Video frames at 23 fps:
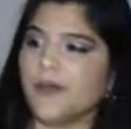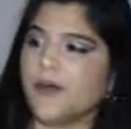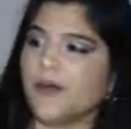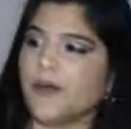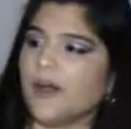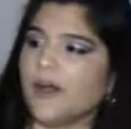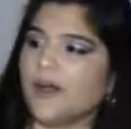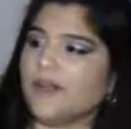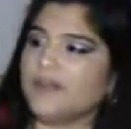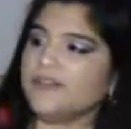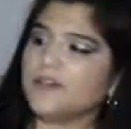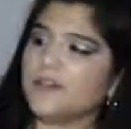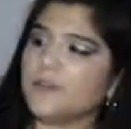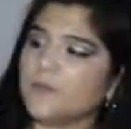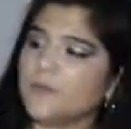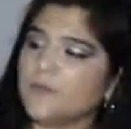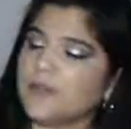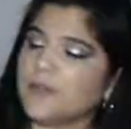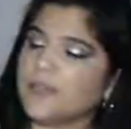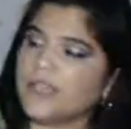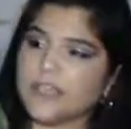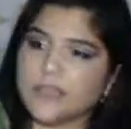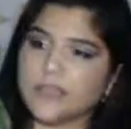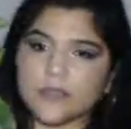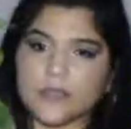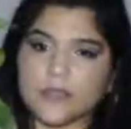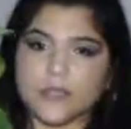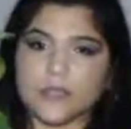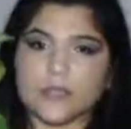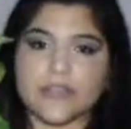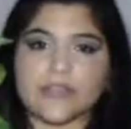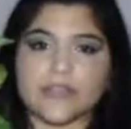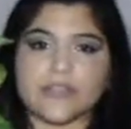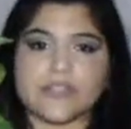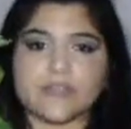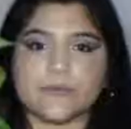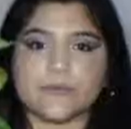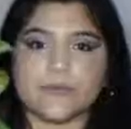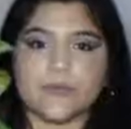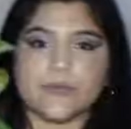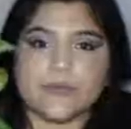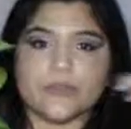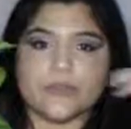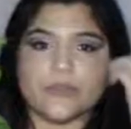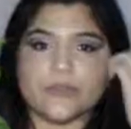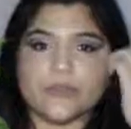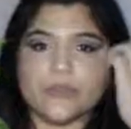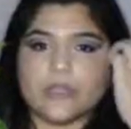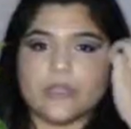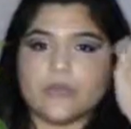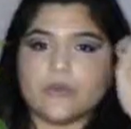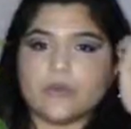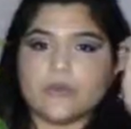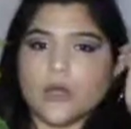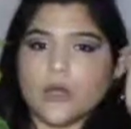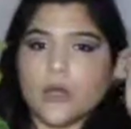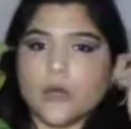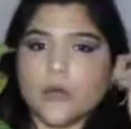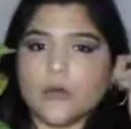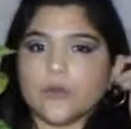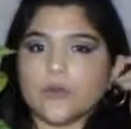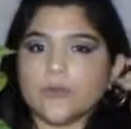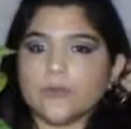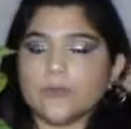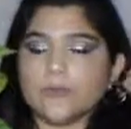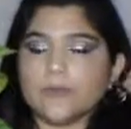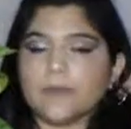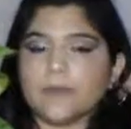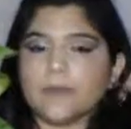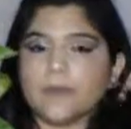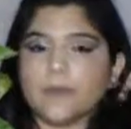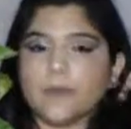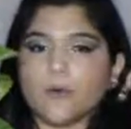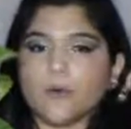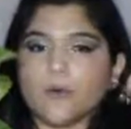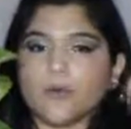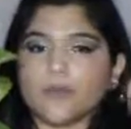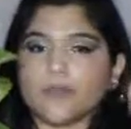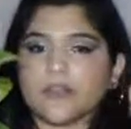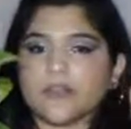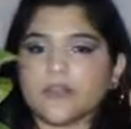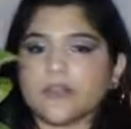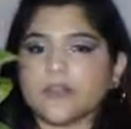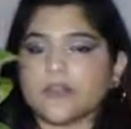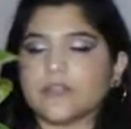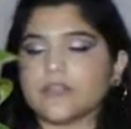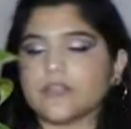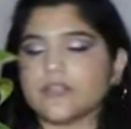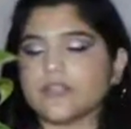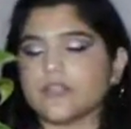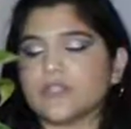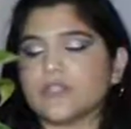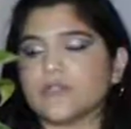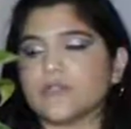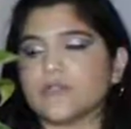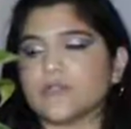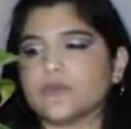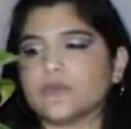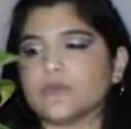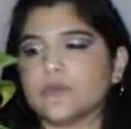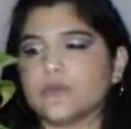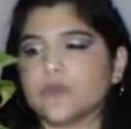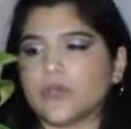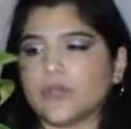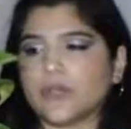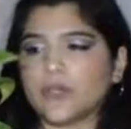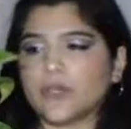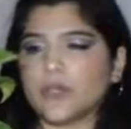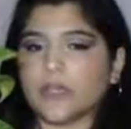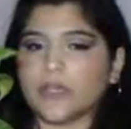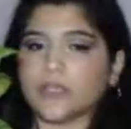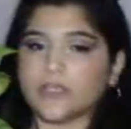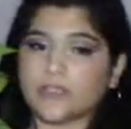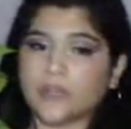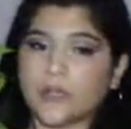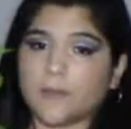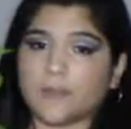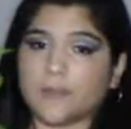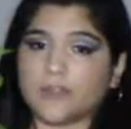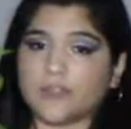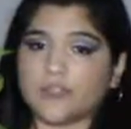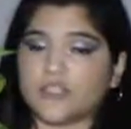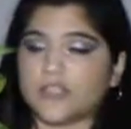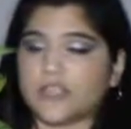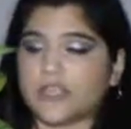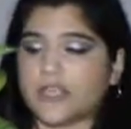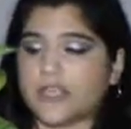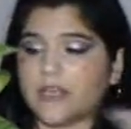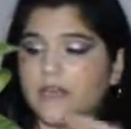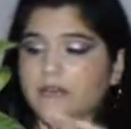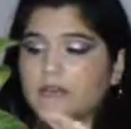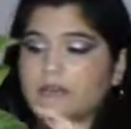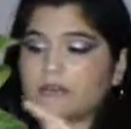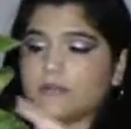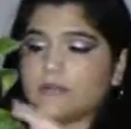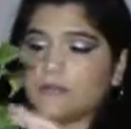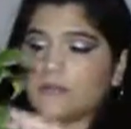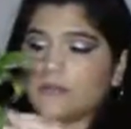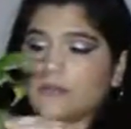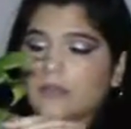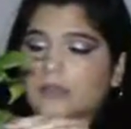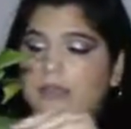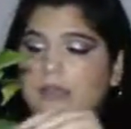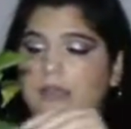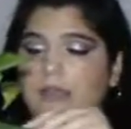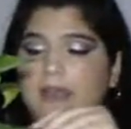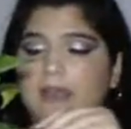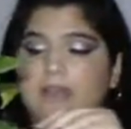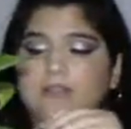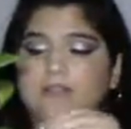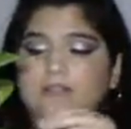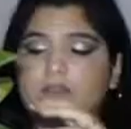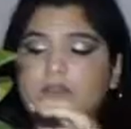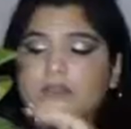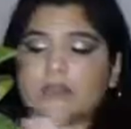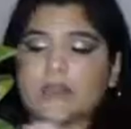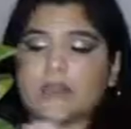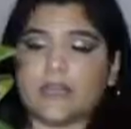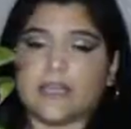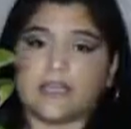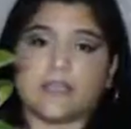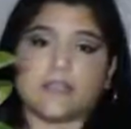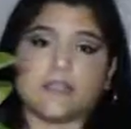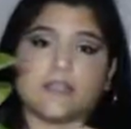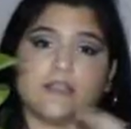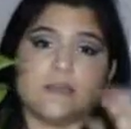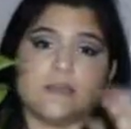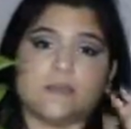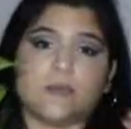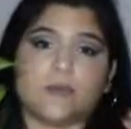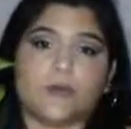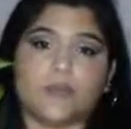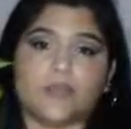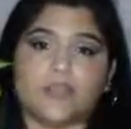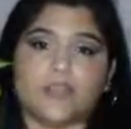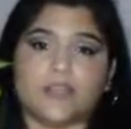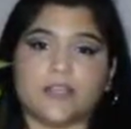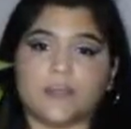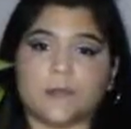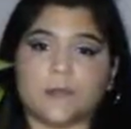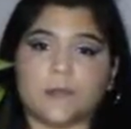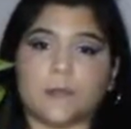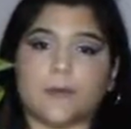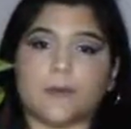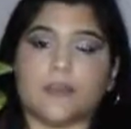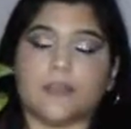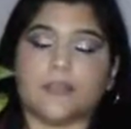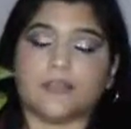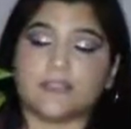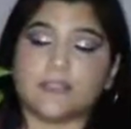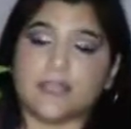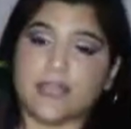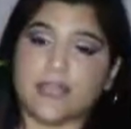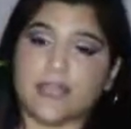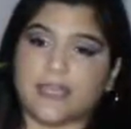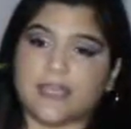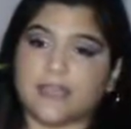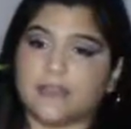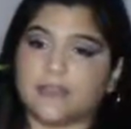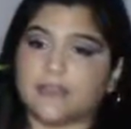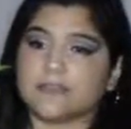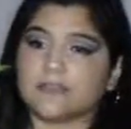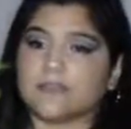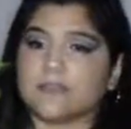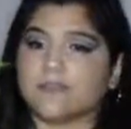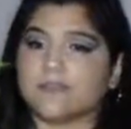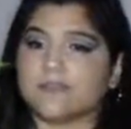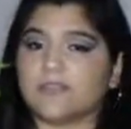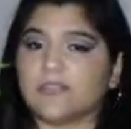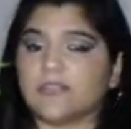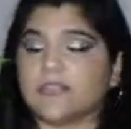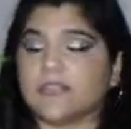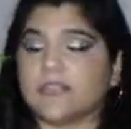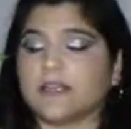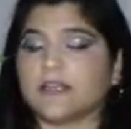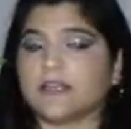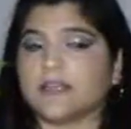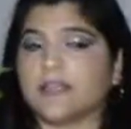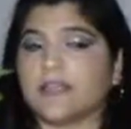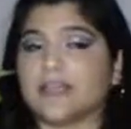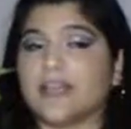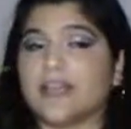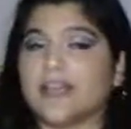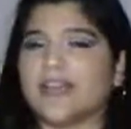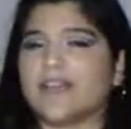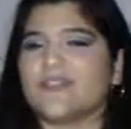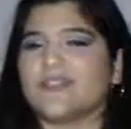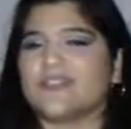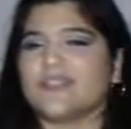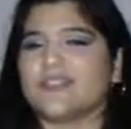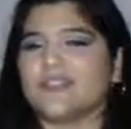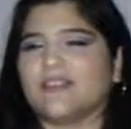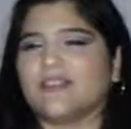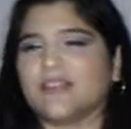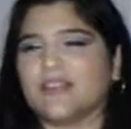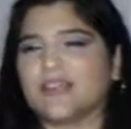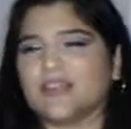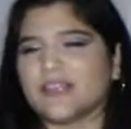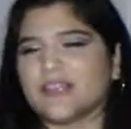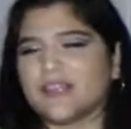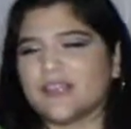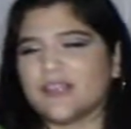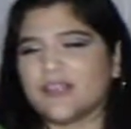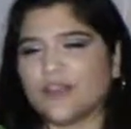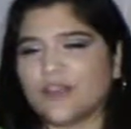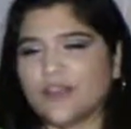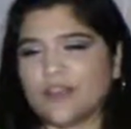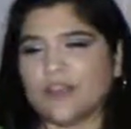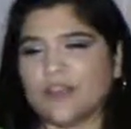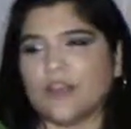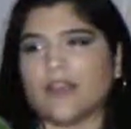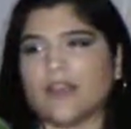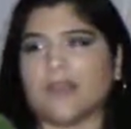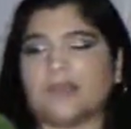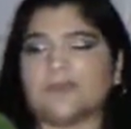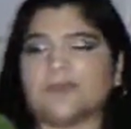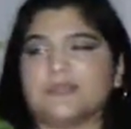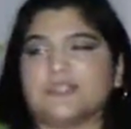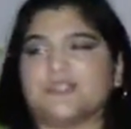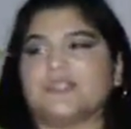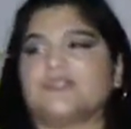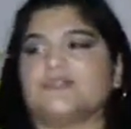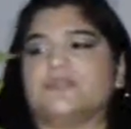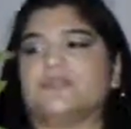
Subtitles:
hopefully this will grow a little bit more to start bunching out so that I can put it in a pot to hang, because I've seen how I have like a obsession with